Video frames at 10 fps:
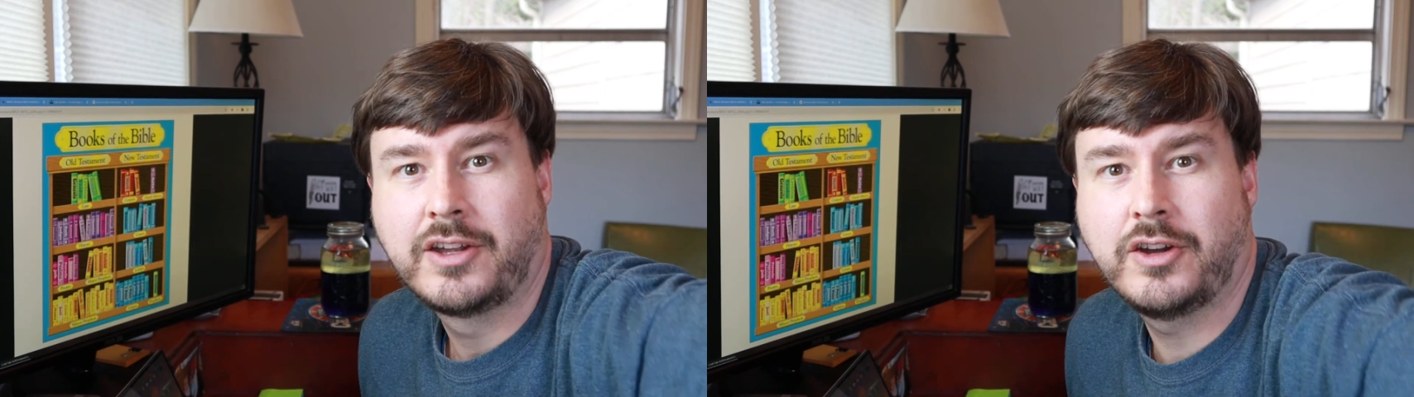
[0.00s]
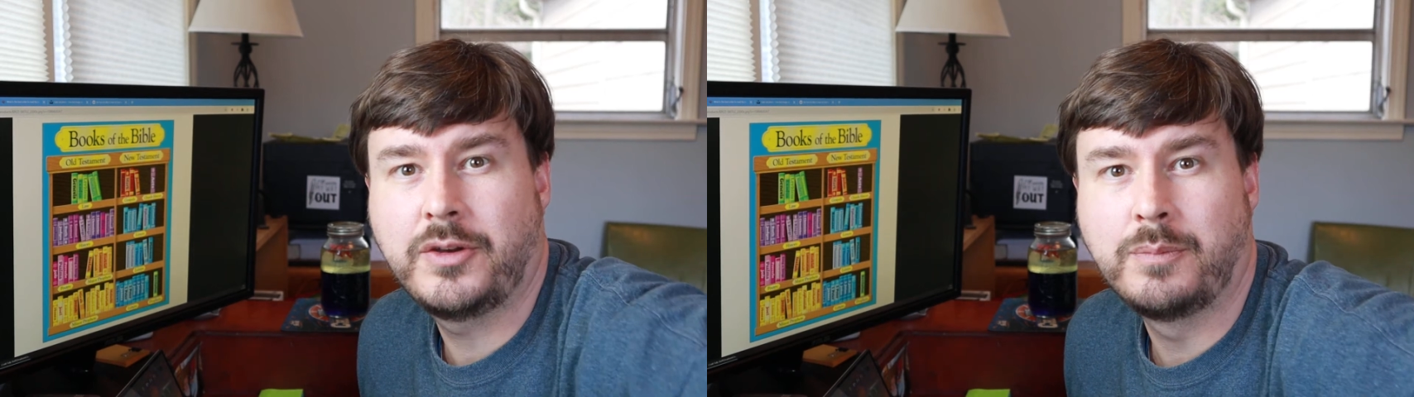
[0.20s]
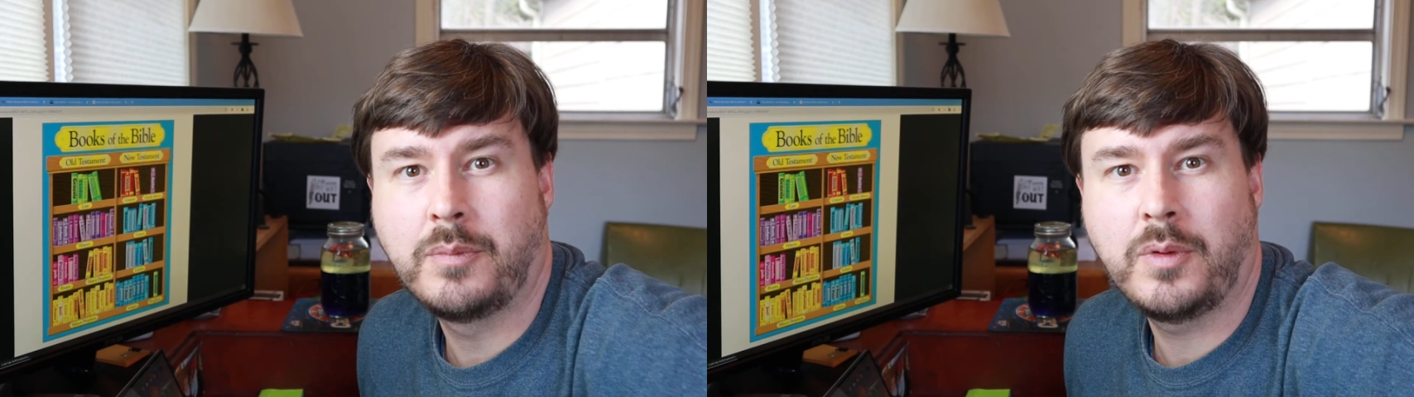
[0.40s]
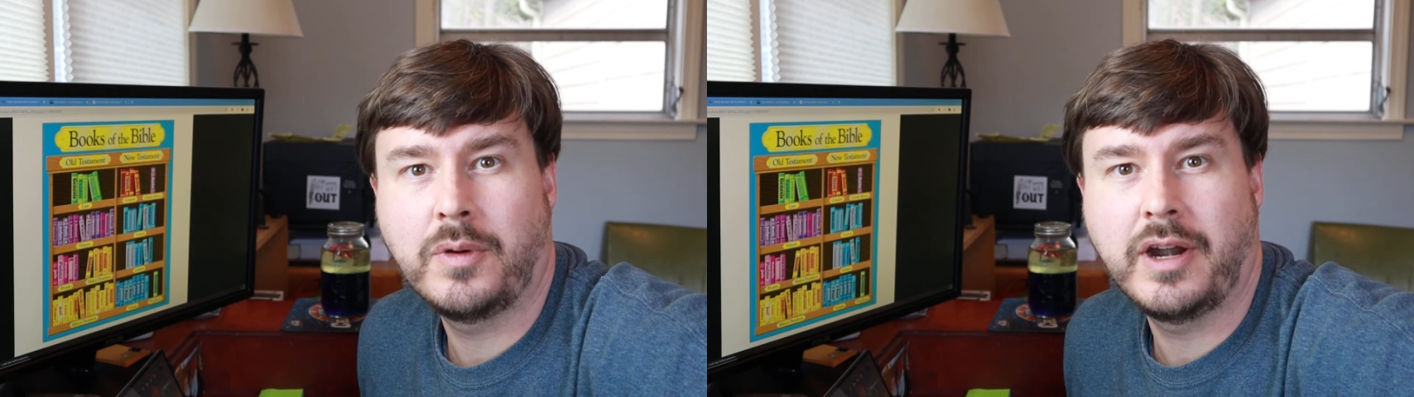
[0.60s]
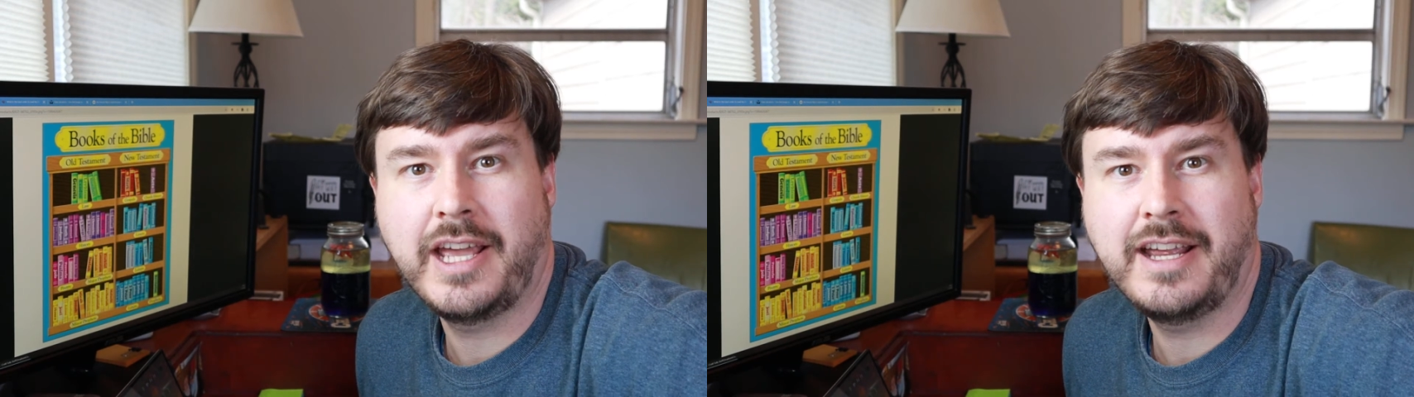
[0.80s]
Good
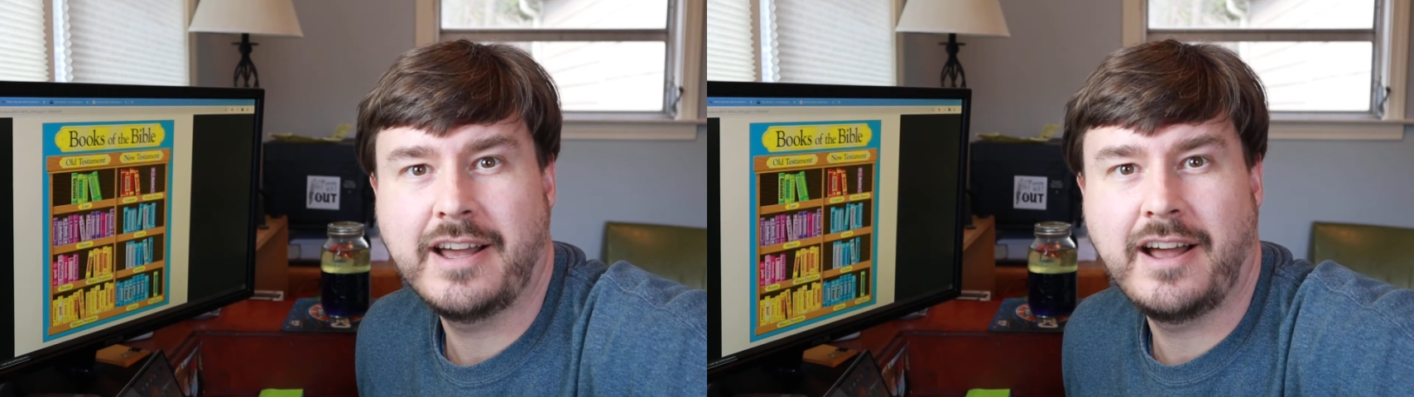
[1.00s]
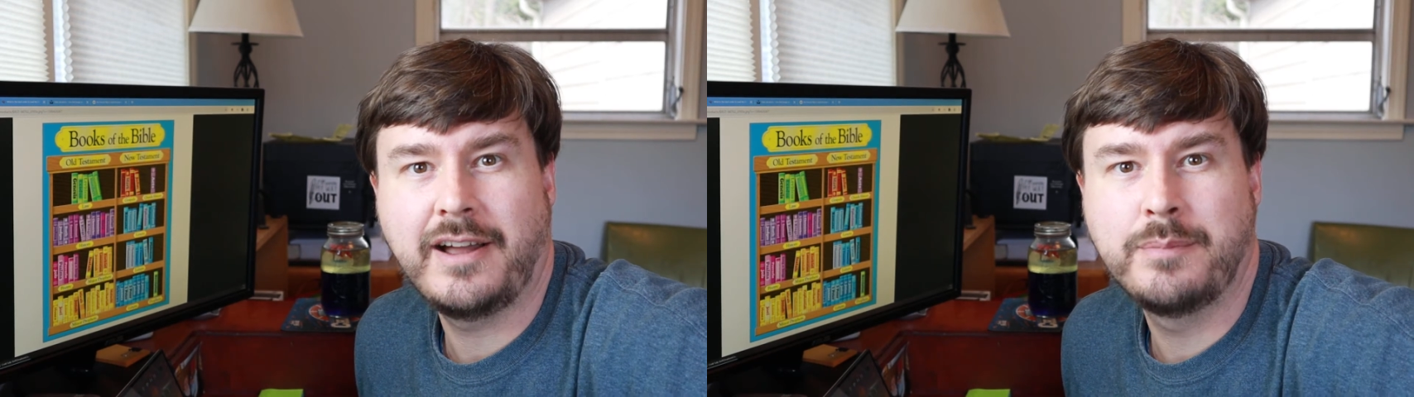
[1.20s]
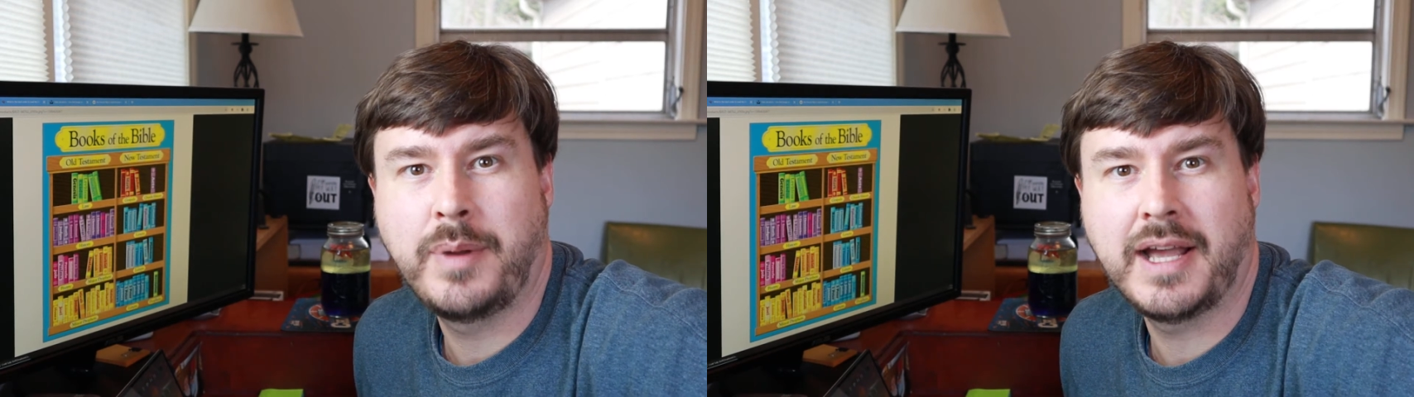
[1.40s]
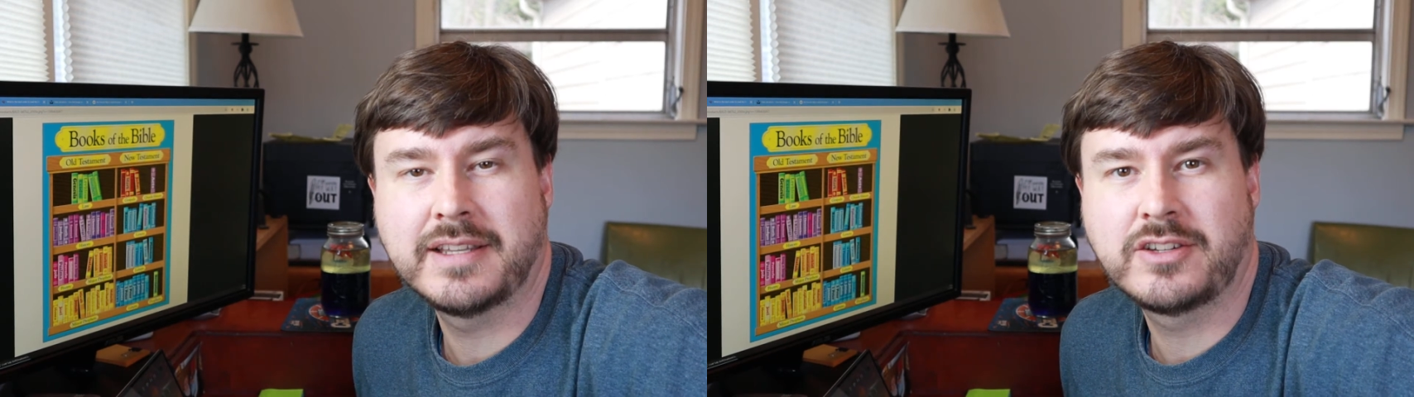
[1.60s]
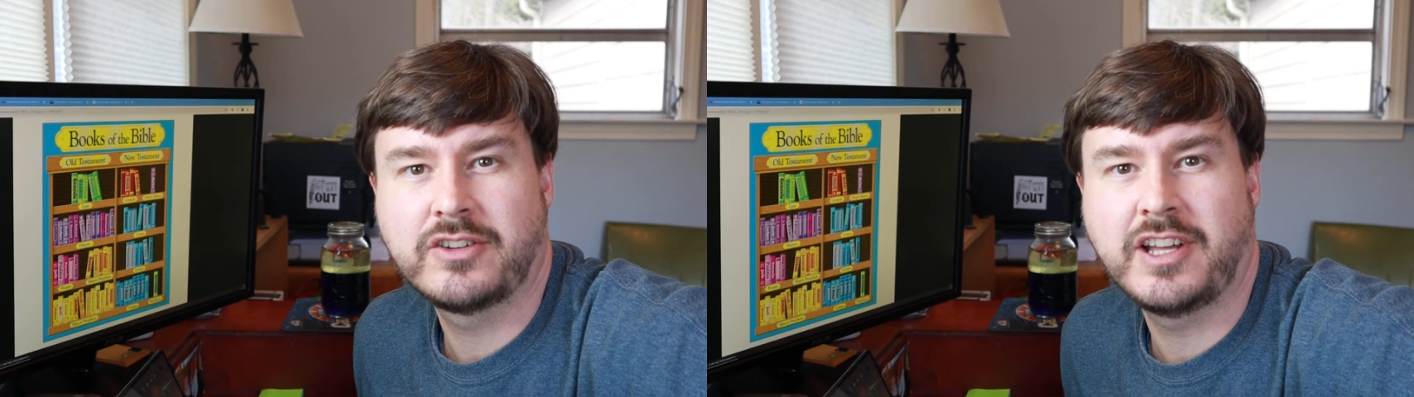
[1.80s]
morning. I'm
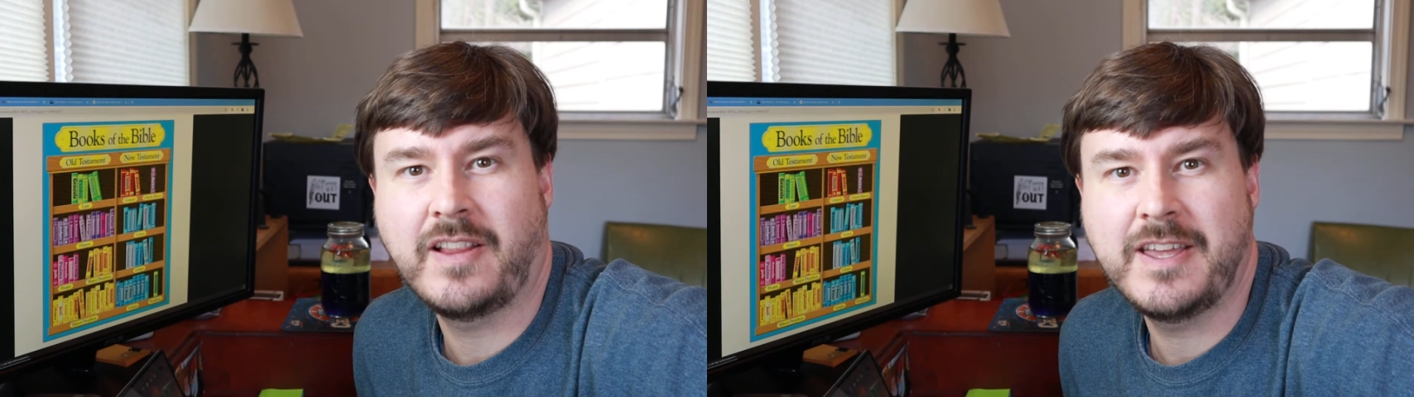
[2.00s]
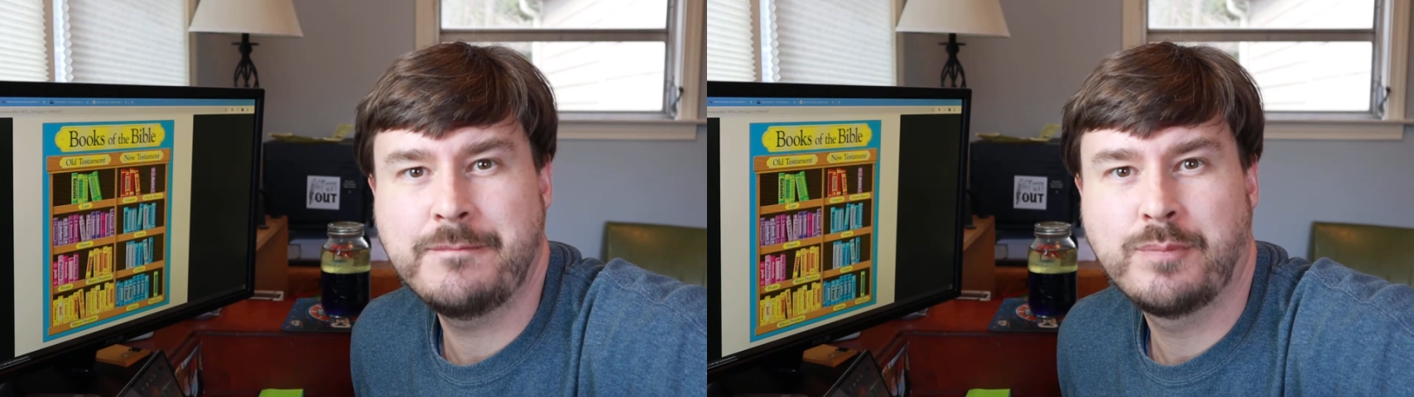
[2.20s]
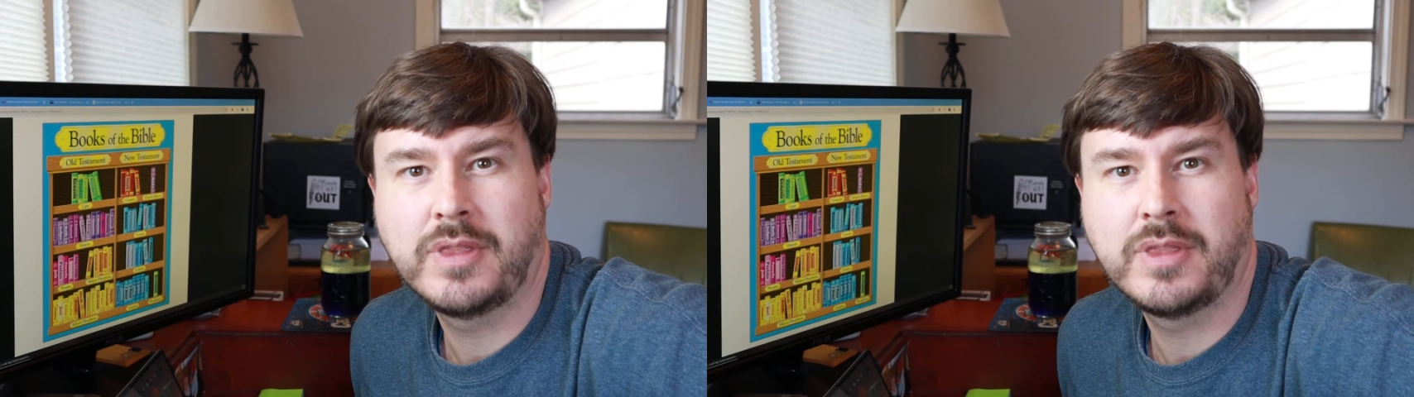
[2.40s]
Pastor Tully